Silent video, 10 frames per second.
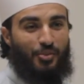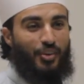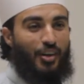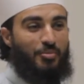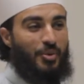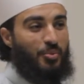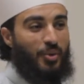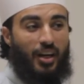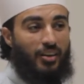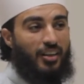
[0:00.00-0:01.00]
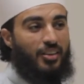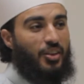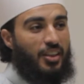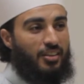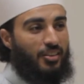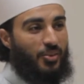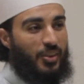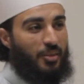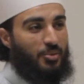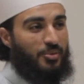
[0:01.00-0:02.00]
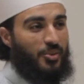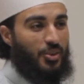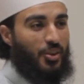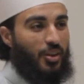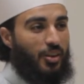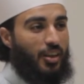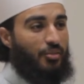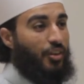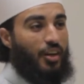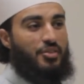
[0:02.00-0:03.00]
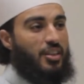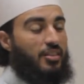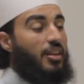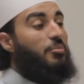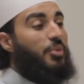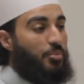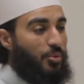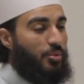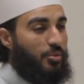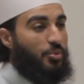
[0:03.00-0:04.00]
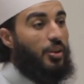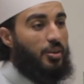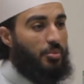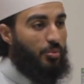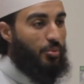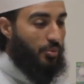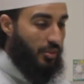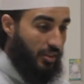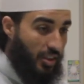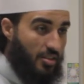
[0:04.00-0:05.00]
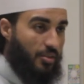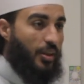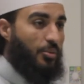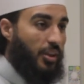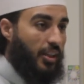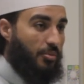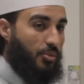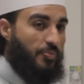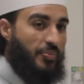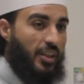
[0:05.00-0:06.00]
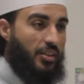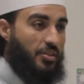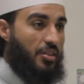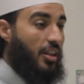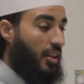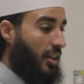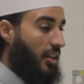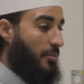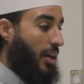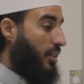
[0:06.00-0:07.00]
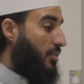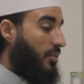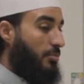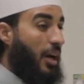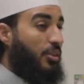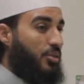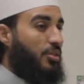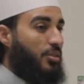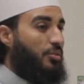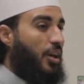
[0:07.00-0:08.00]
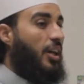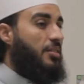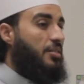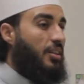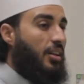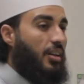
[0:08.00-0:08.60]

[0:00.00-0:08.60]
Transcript: 5 people. How can you eat a whole camel? Like 5, 6, 10 people, 20 people, just around one camel. You see it like a mountains of rice,